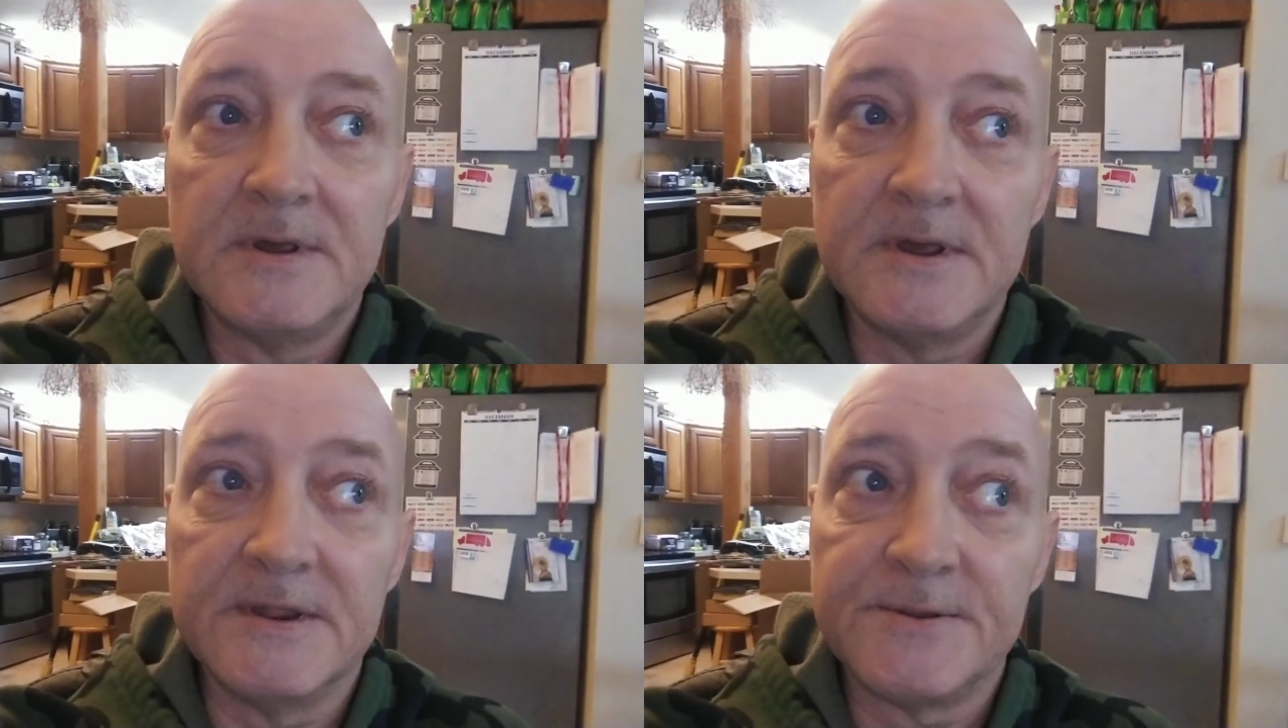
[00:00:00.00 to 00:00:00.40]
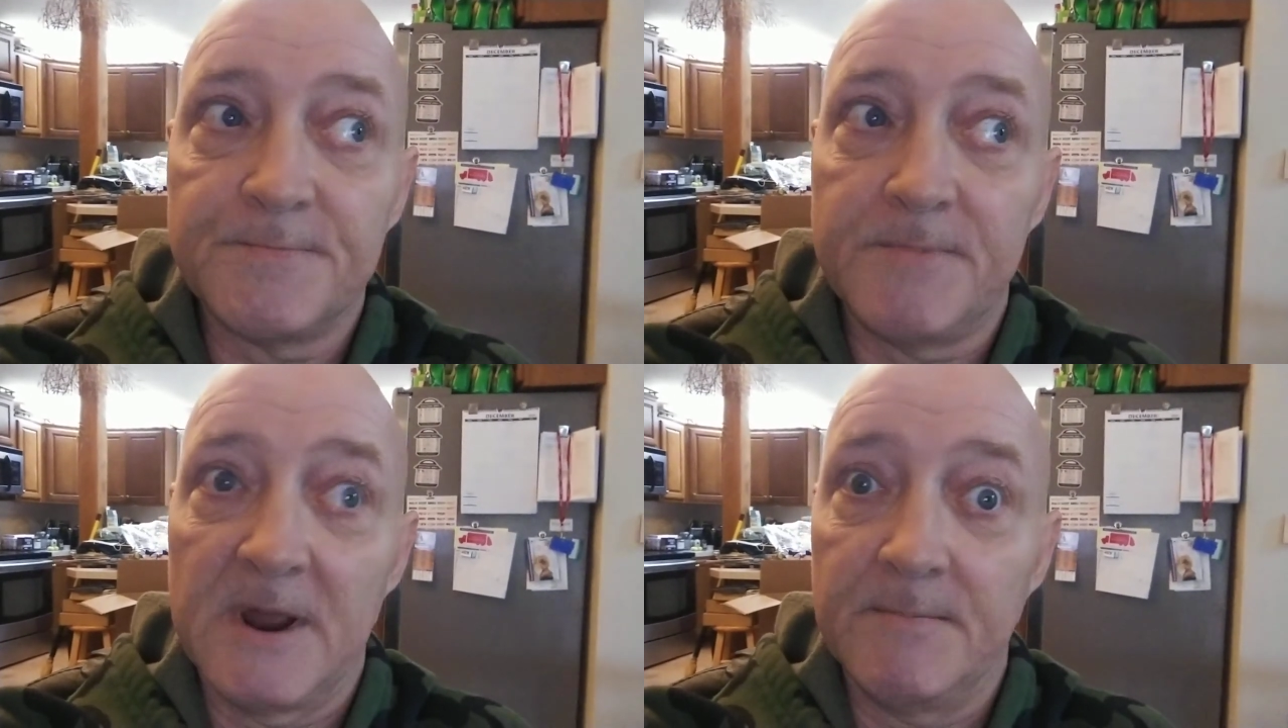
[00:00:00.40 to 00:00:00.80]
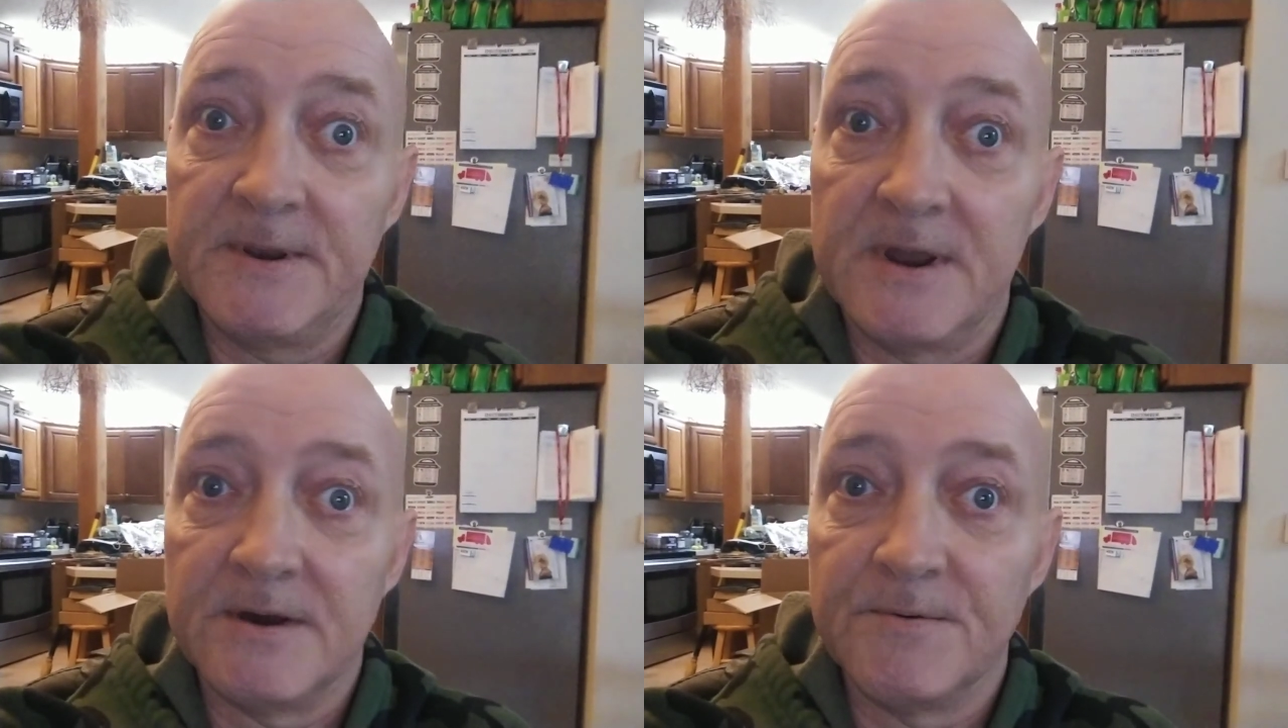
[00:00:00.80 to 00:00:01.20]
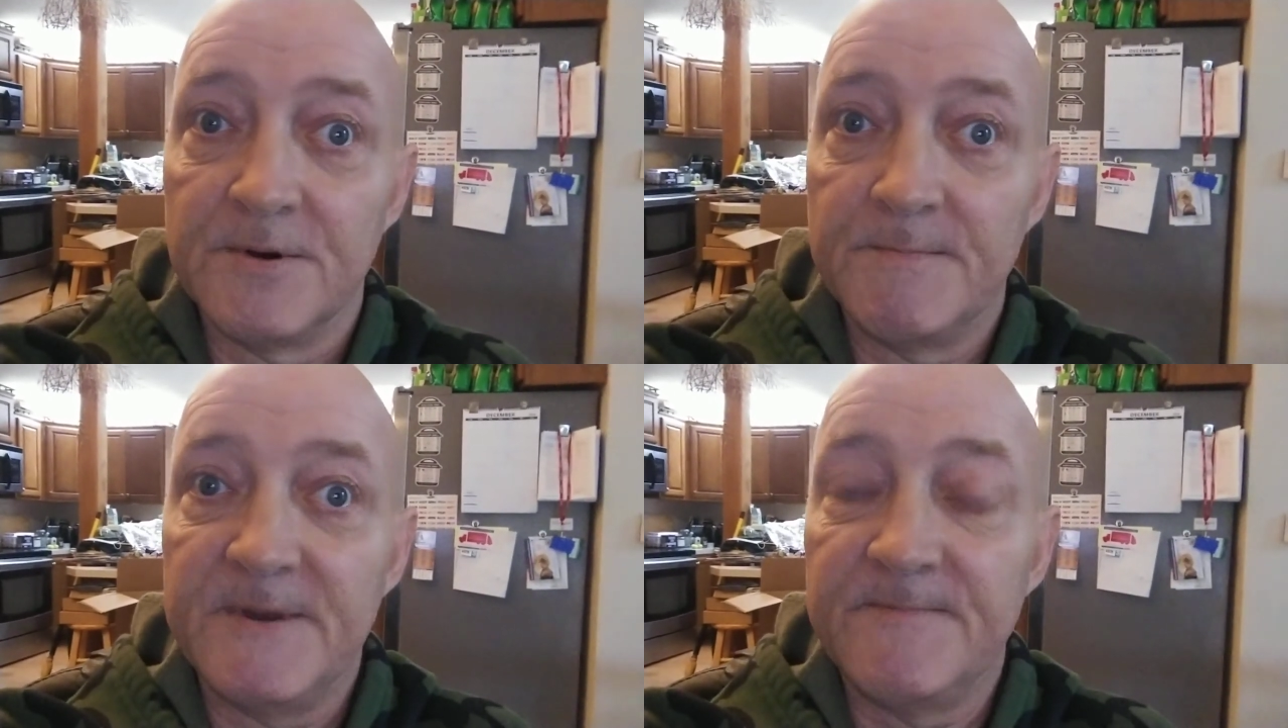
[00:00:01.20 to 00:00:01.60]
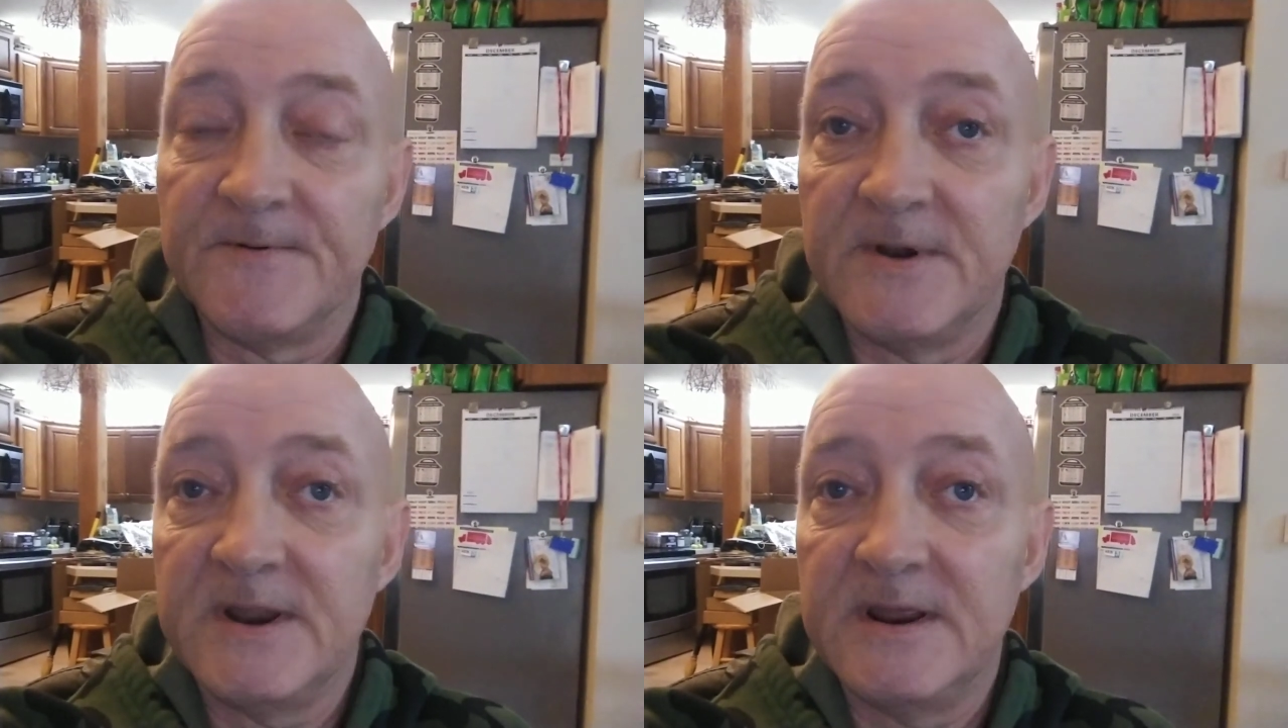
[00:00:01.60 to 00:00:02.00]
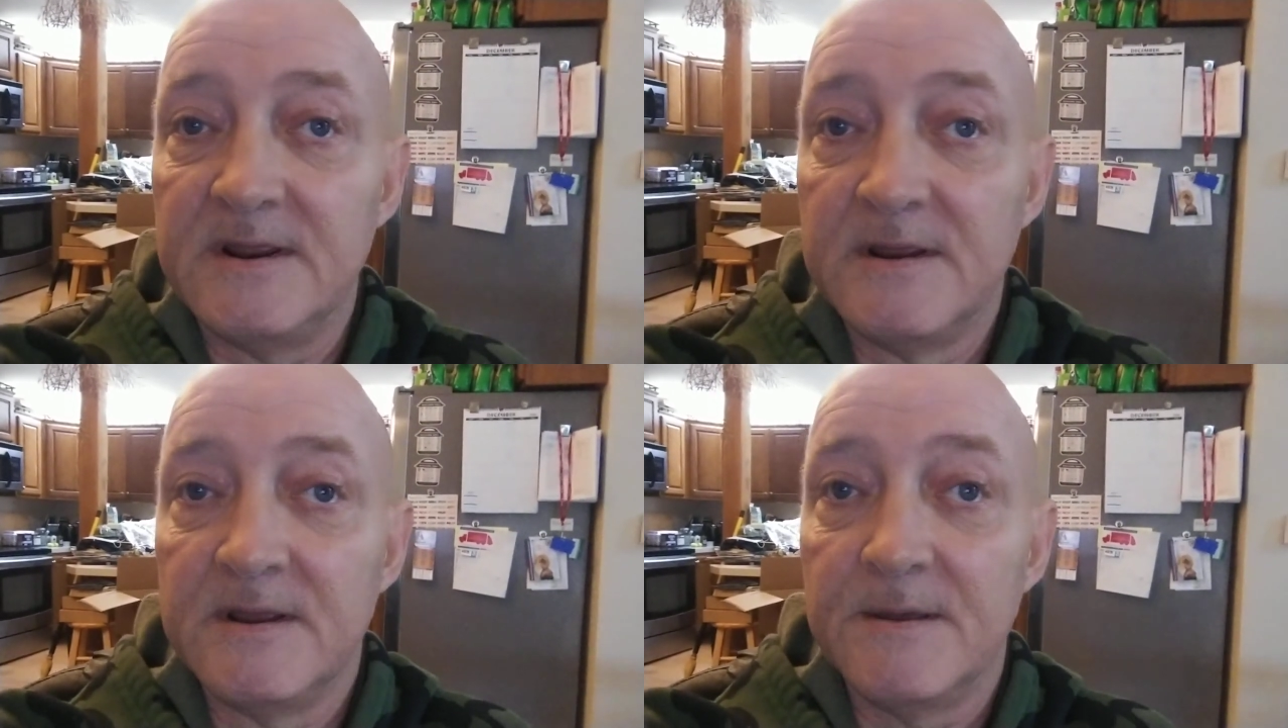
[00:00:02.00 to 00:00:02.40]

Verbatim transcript: It's probably not going to be free.